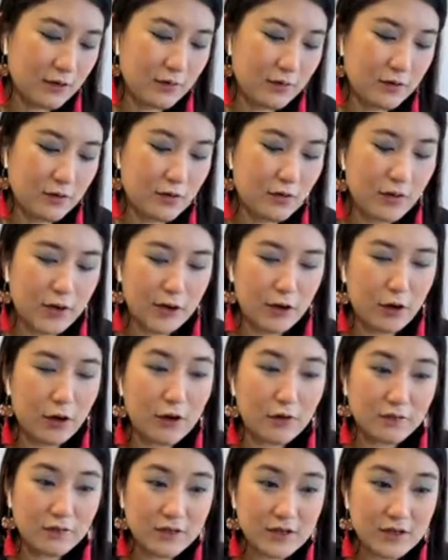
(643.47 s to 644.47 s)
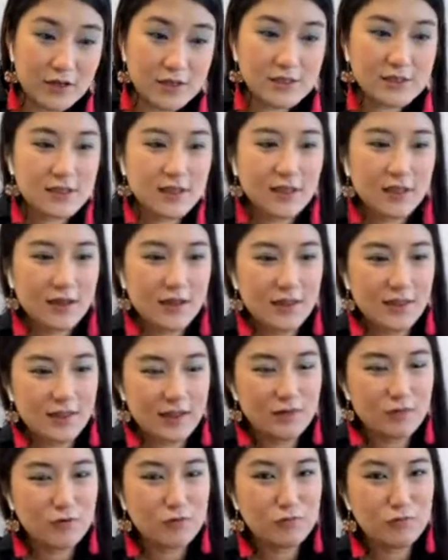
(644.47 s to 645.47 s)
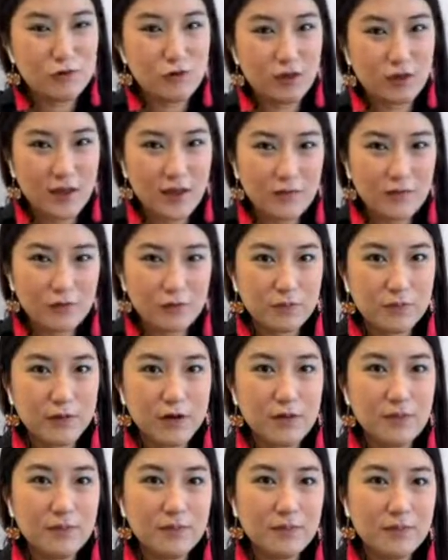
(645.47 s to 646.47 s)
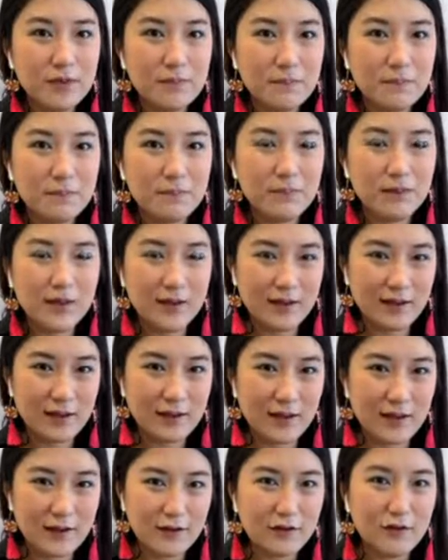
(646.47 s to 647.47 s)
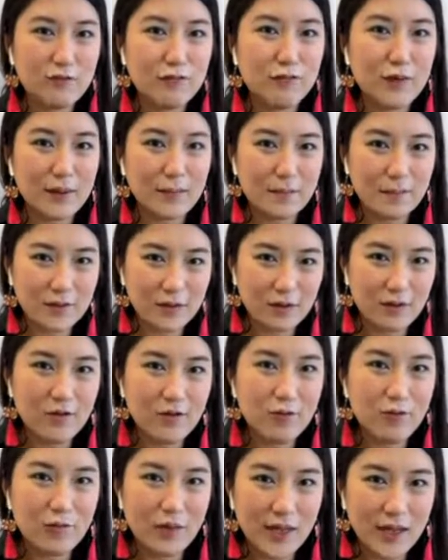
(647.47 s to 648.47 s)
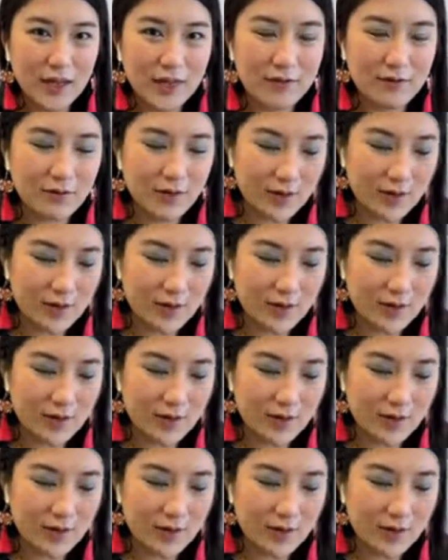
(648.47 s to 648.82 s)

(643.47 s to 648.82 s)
It'll be quite obvious, and then you would have to probably like kind of wipe it away.